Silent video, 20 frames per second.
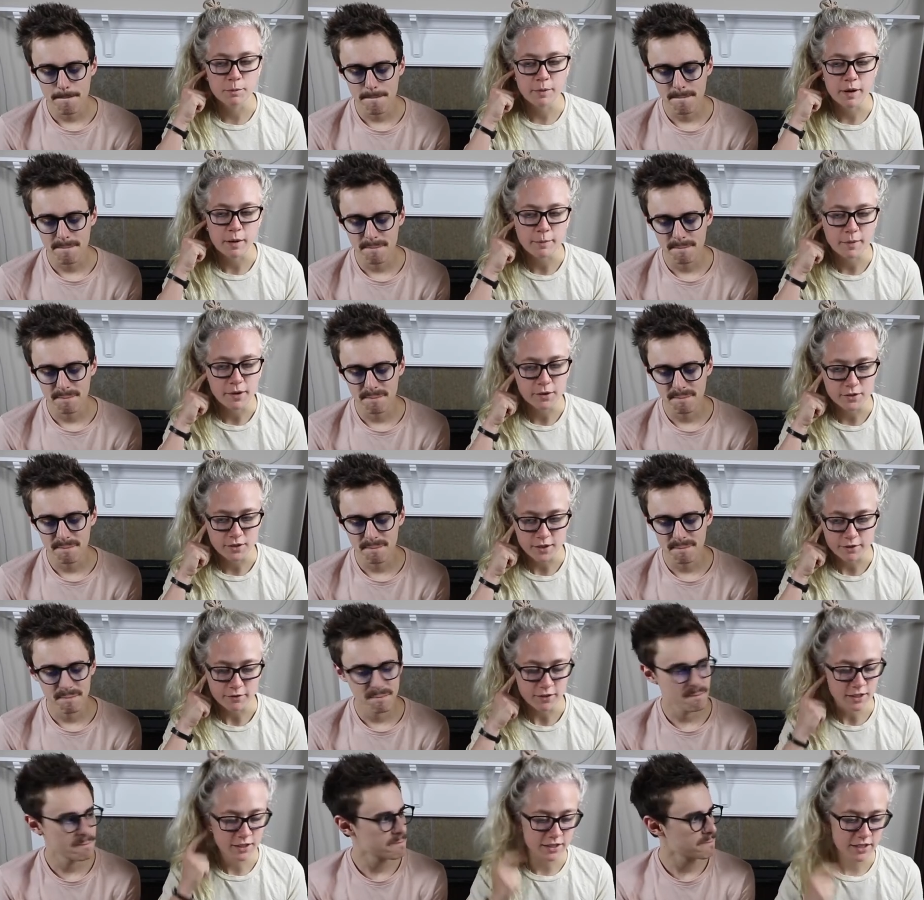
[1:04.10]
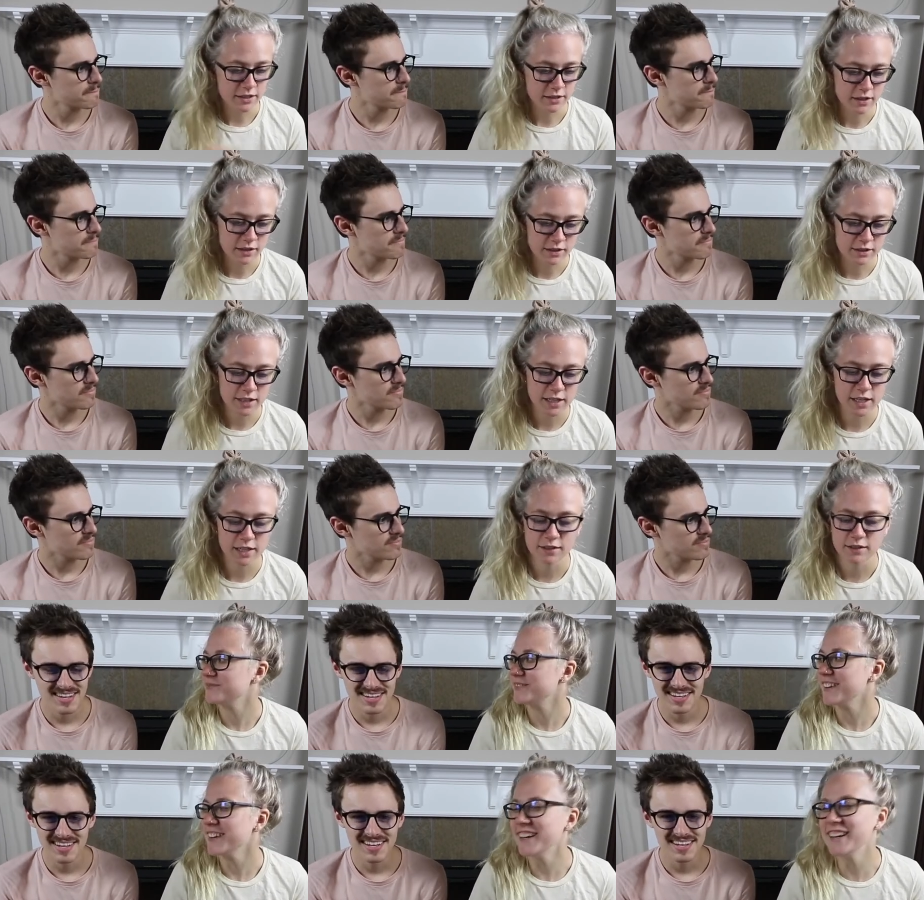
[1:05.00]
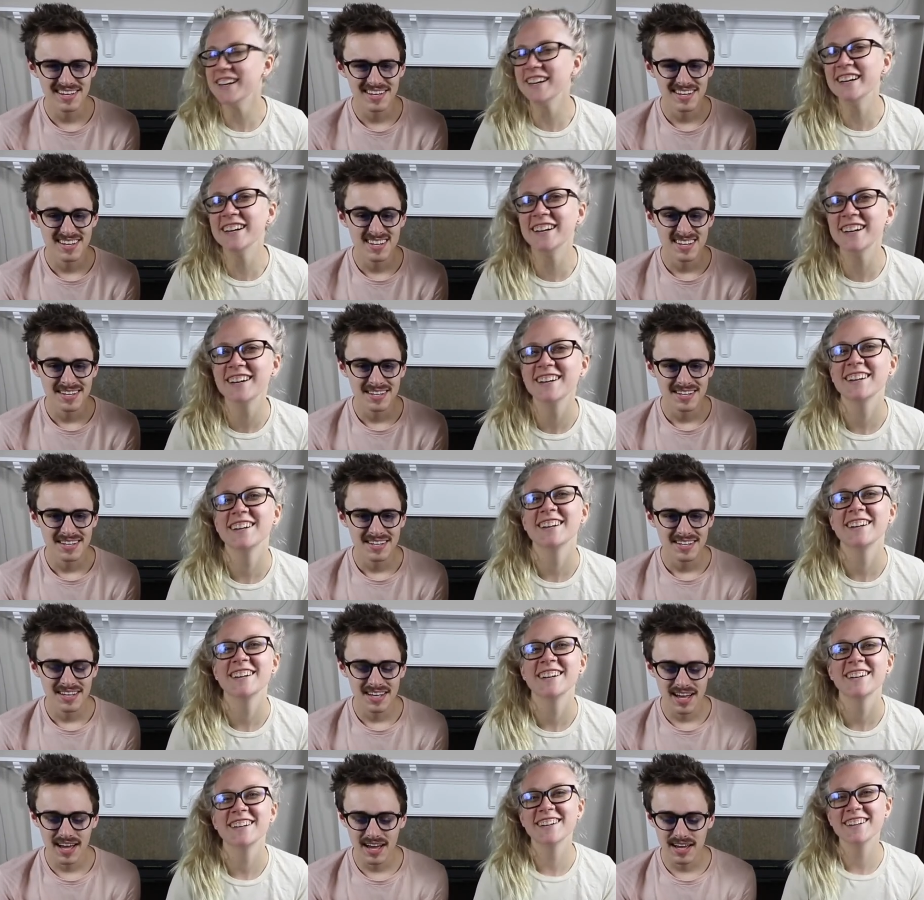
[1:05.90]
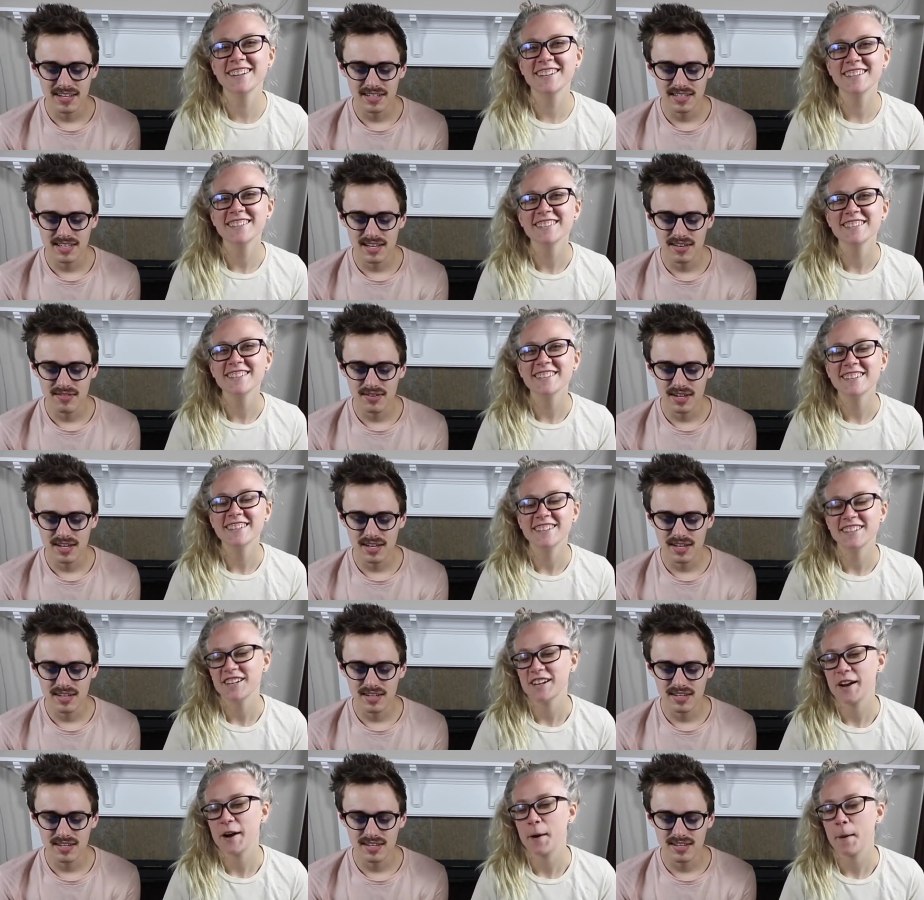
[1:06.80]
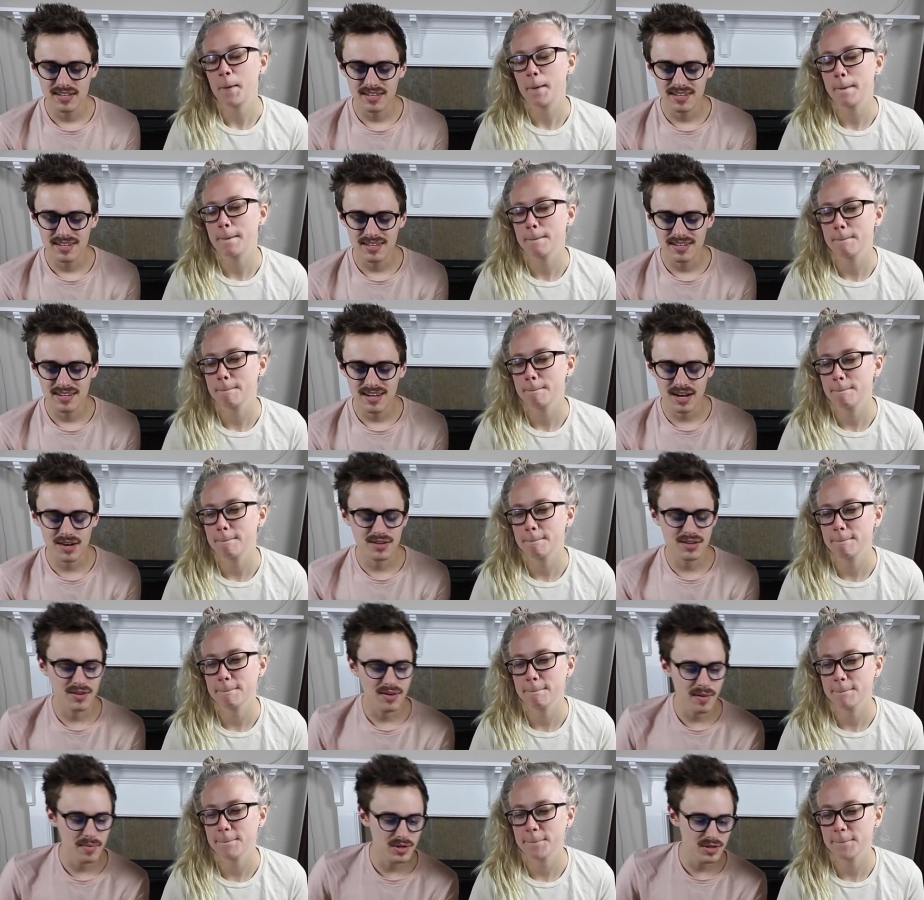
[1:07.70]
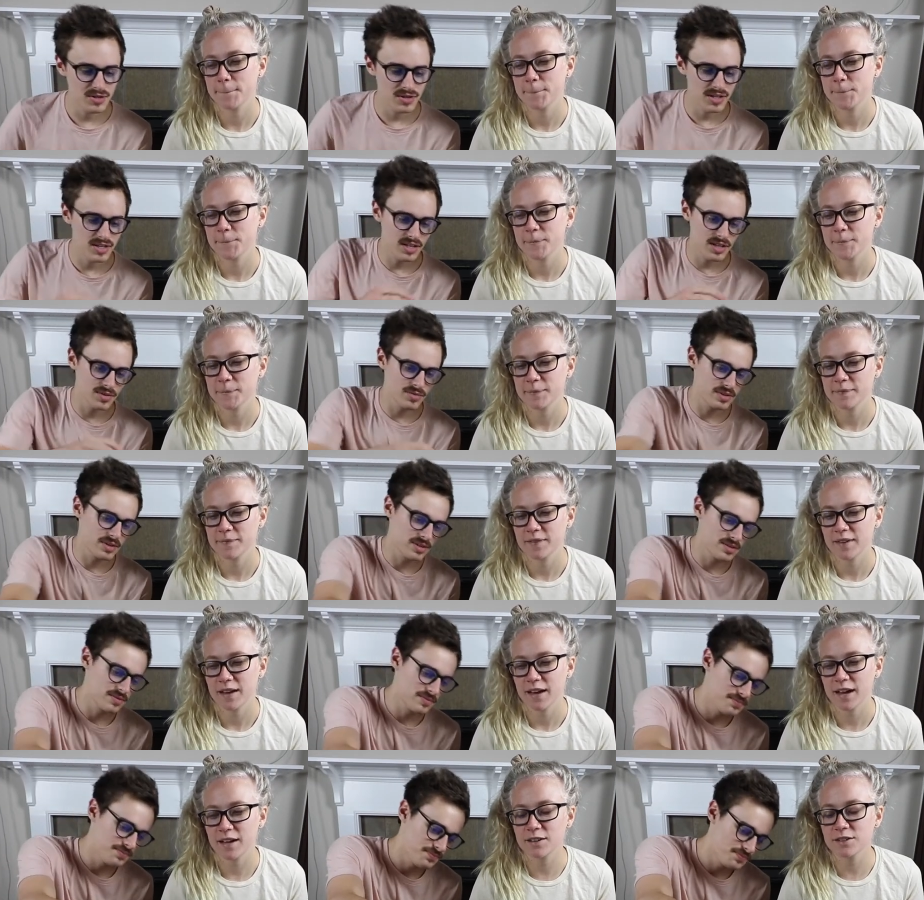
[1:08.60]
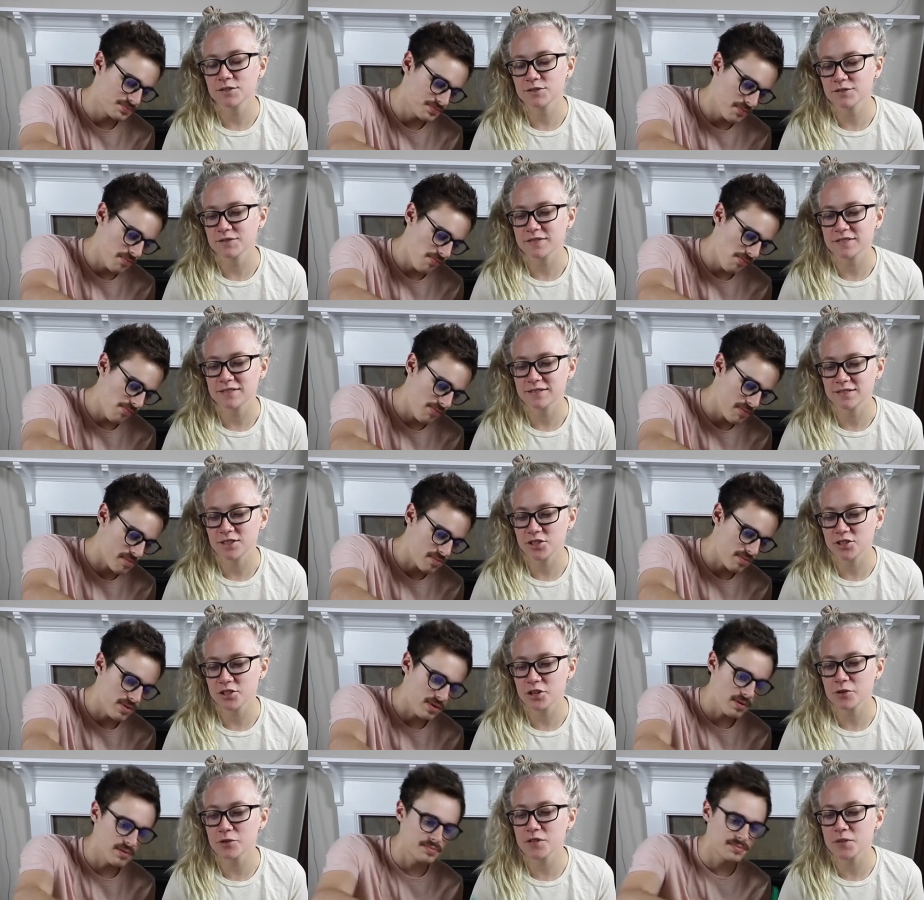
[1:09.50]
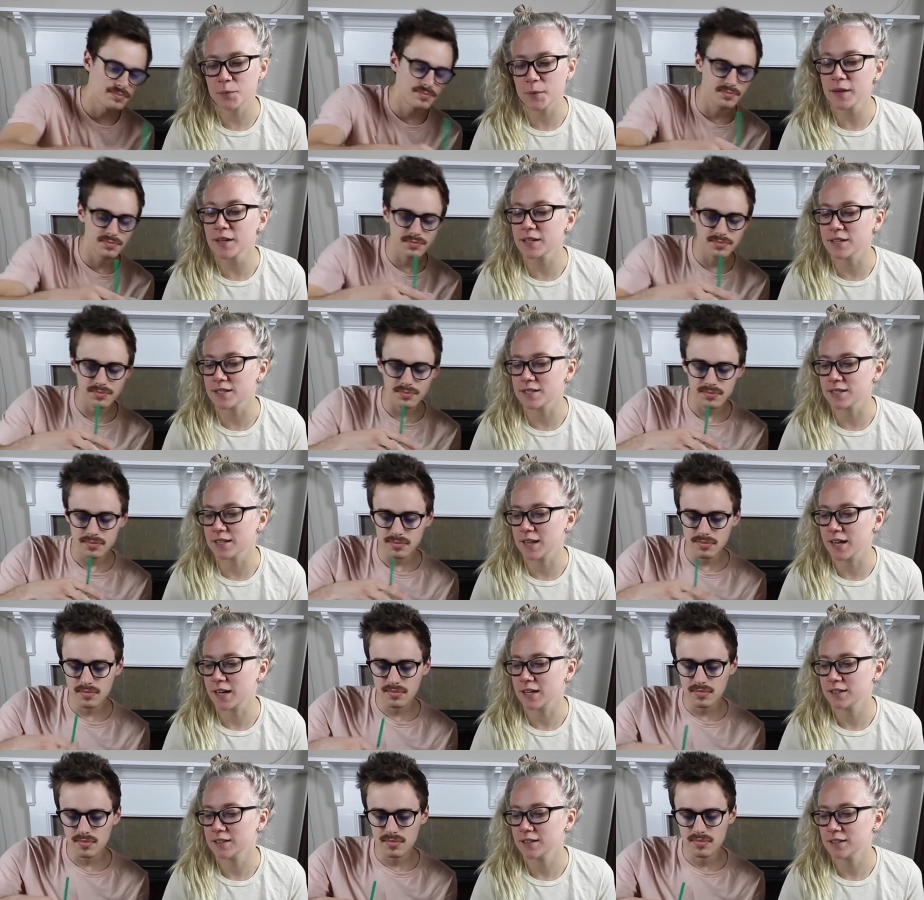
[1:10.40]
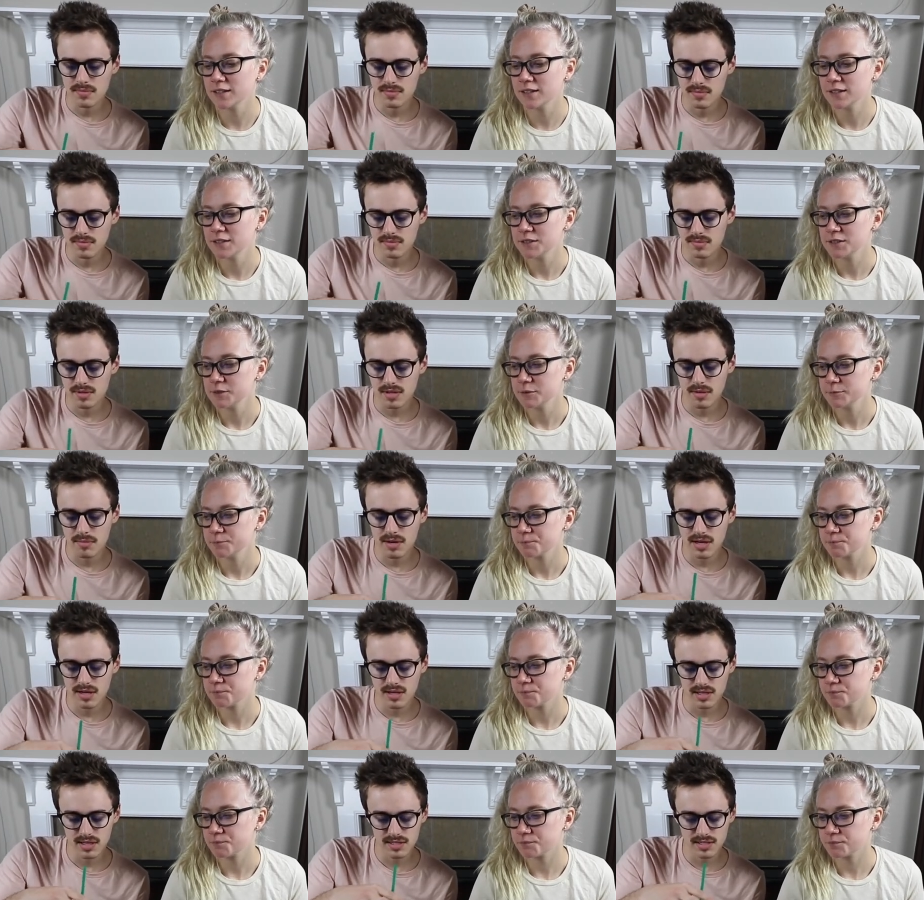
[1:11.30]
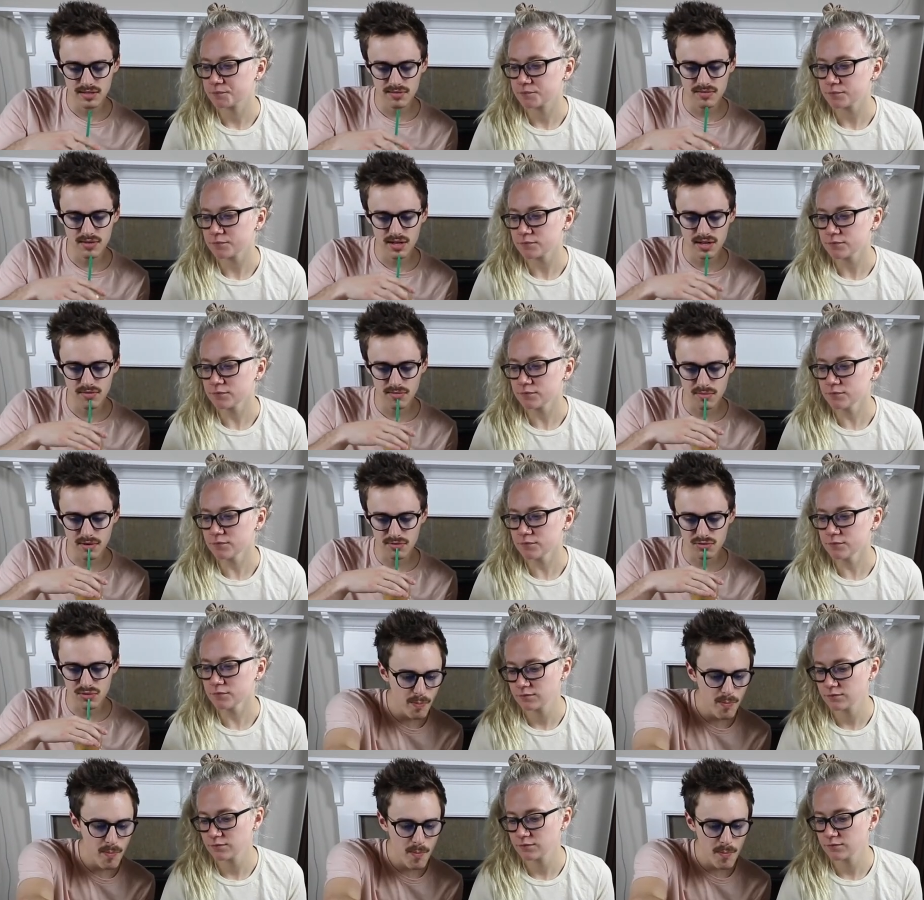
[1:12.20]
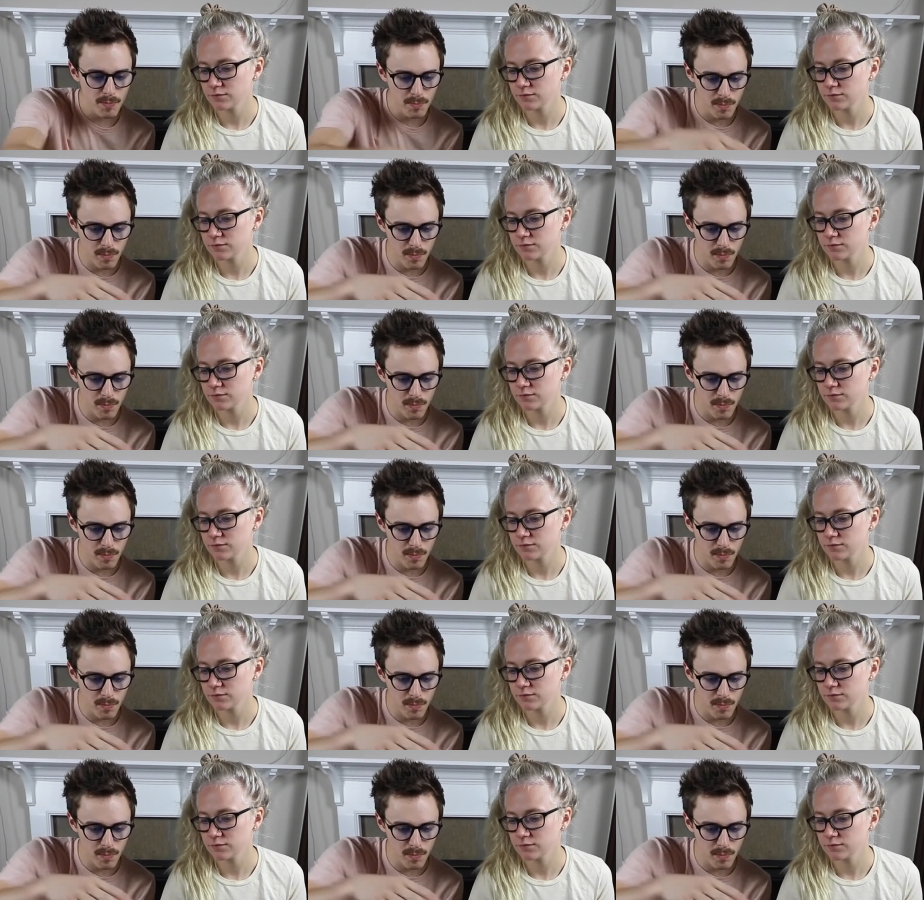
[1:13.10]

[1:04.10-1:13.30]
Speaker 1: pop, I would give it a 10 out of 10. I'd give it, I don't know, I'm gonna try the other ones. I don't, there's no sweetness to that. There might, let's see if any of them have sweetness.